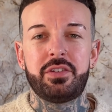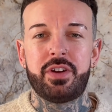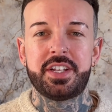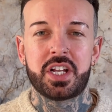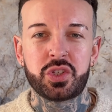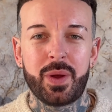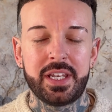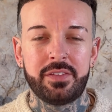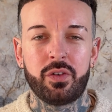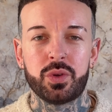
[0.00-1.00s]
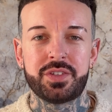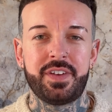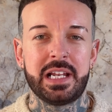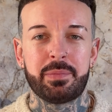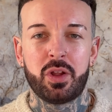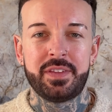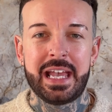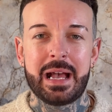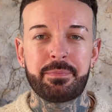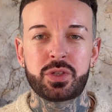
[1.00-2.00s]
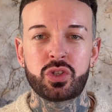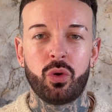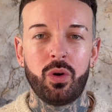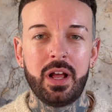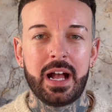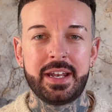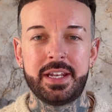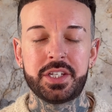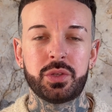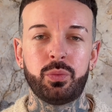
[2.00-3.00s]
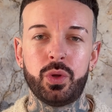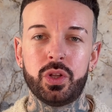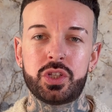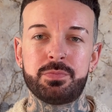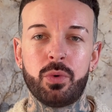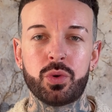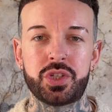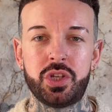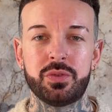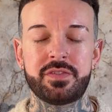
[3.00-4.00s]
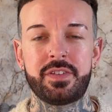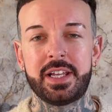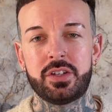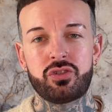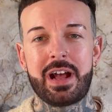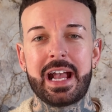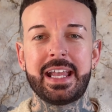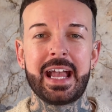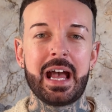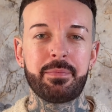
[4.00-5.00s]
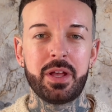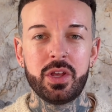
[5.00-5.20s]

Radar 24 is available on the App Store, and it is the world's most used flight tracking app.